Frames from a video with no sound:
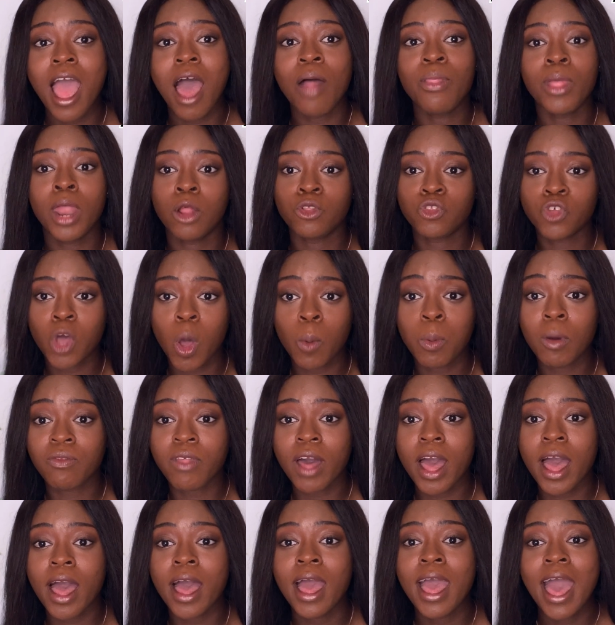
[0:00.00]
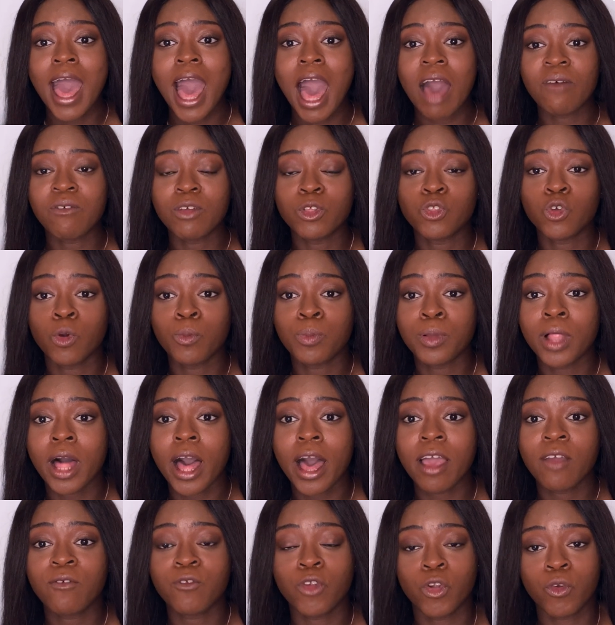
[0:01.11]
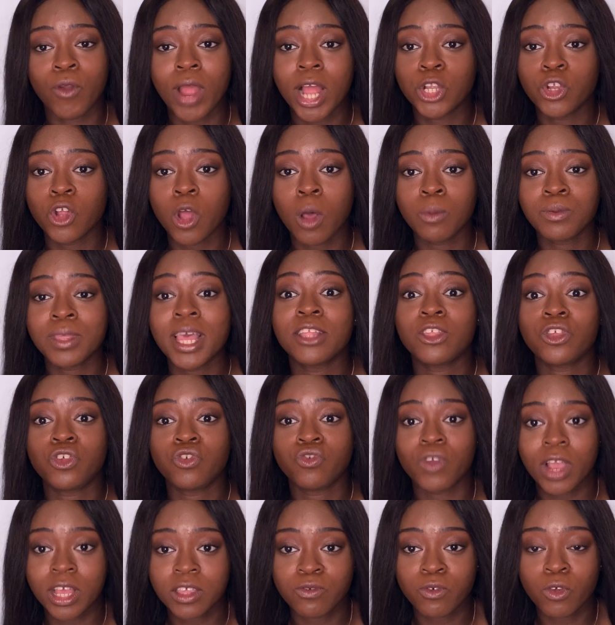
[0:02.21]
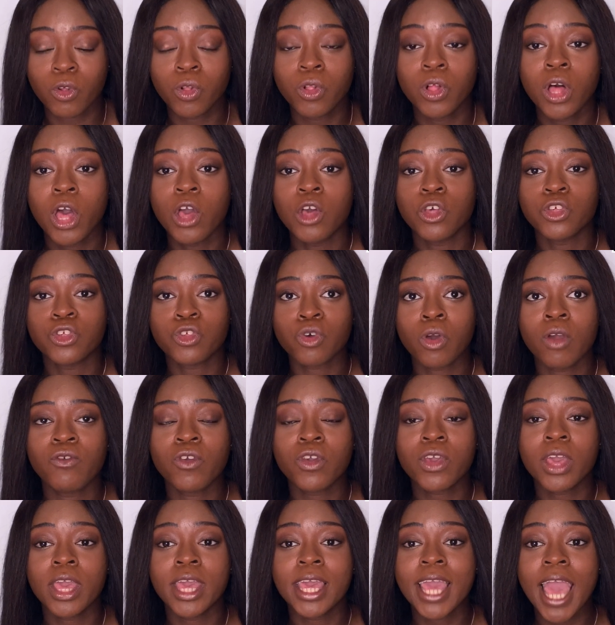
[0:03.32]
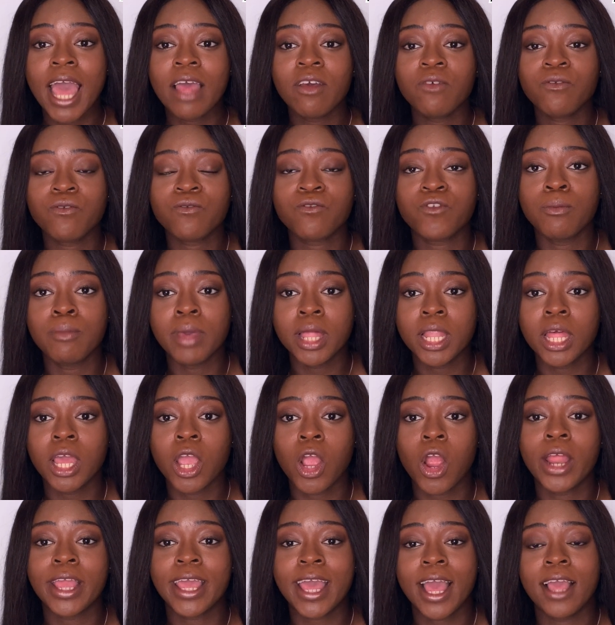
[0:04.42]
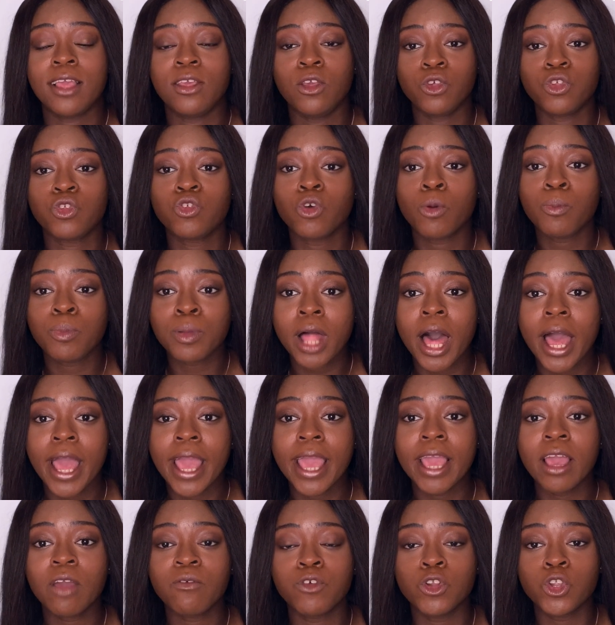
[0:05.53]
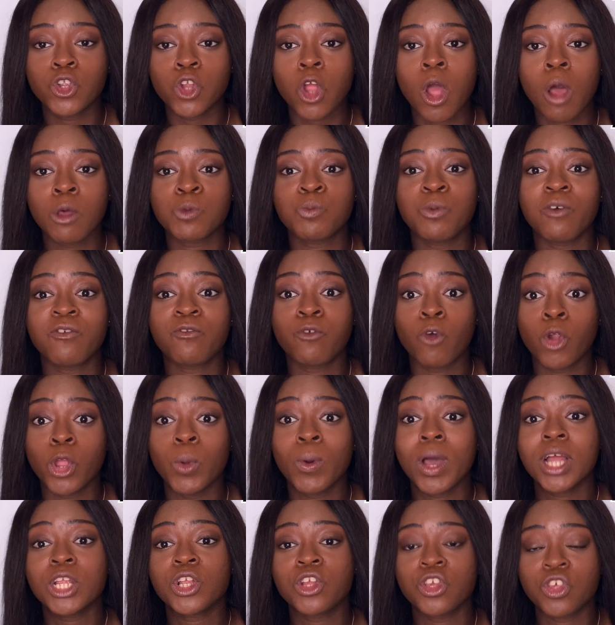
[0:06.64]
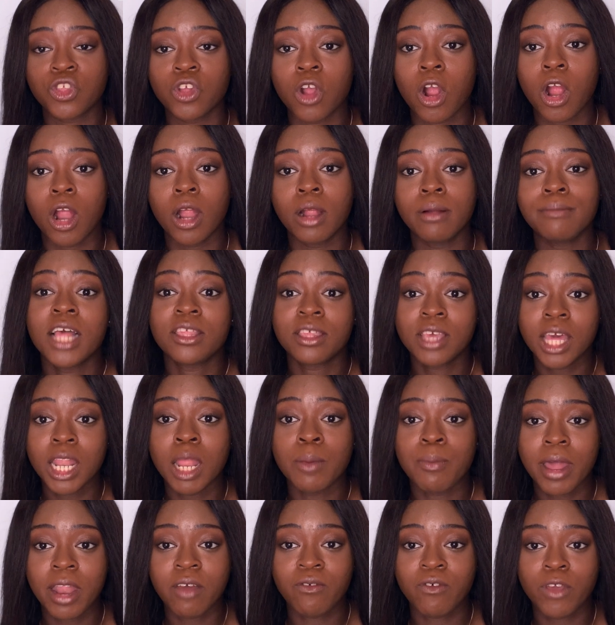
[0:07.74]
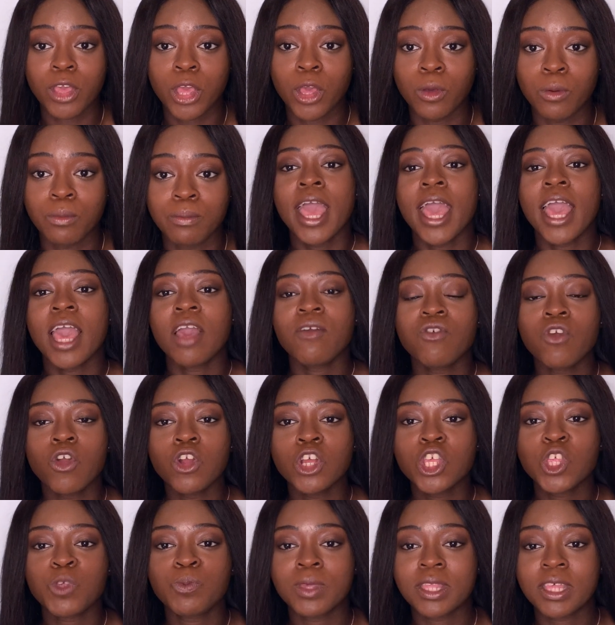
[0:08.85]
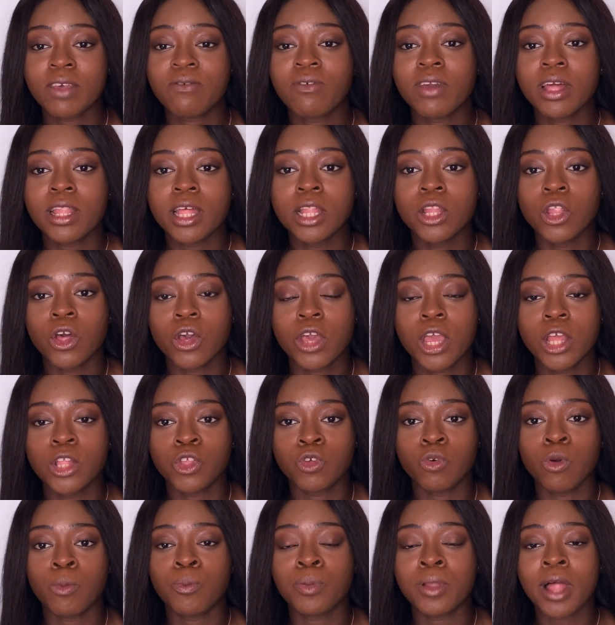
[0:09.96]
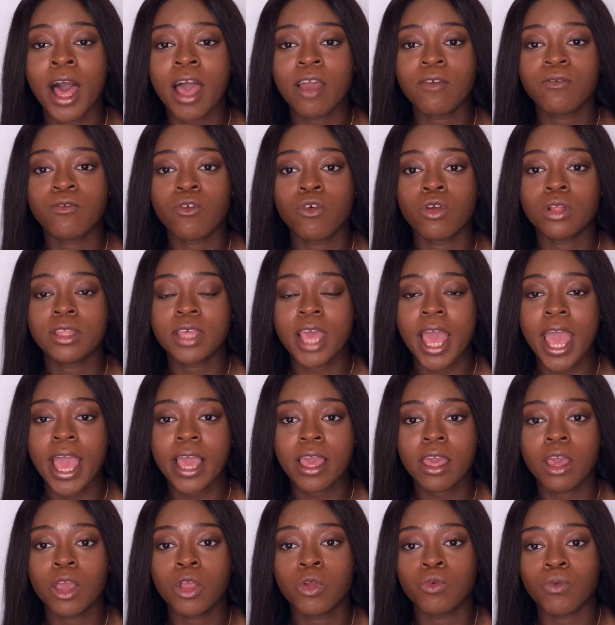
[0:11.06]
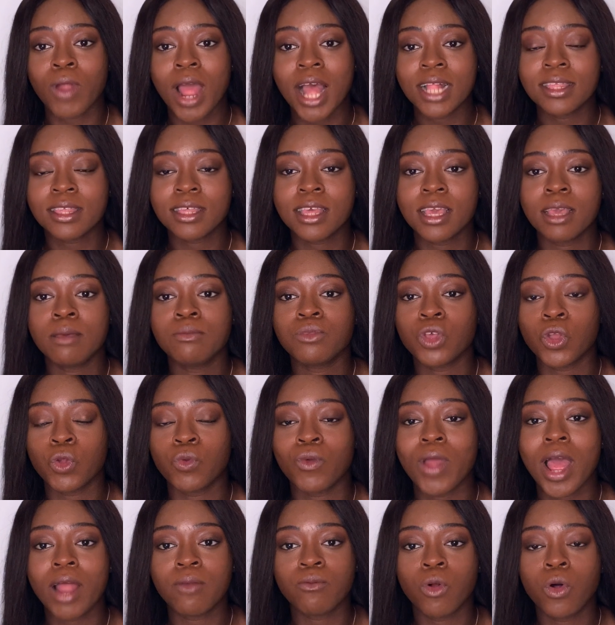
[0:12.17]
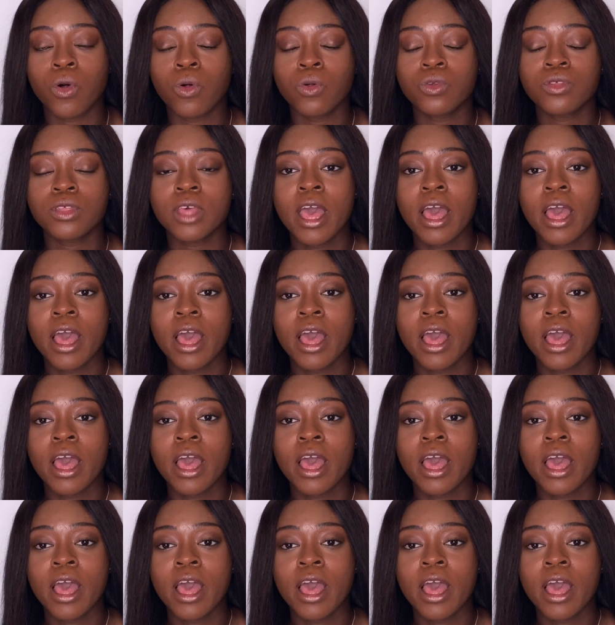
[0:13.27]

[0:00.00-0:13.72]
and then on top of that, having to apply for grad jobs, it's stressful. So if you can get familiar and get used to applying for jobs before you actually start, it's gonna benefit you. If you're specifically looking to apply for tech grad schemes and grad roles,